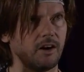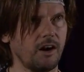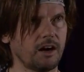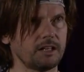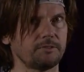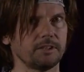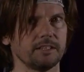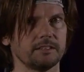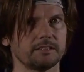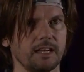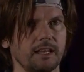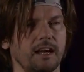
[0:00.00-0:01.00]
artfully
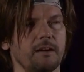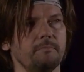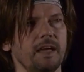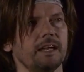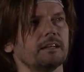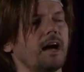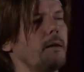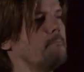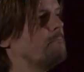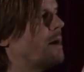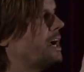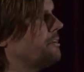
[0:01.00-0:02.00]
said, I'm making a
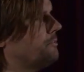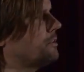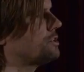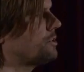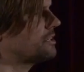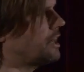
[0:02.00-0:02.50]
mindful choice.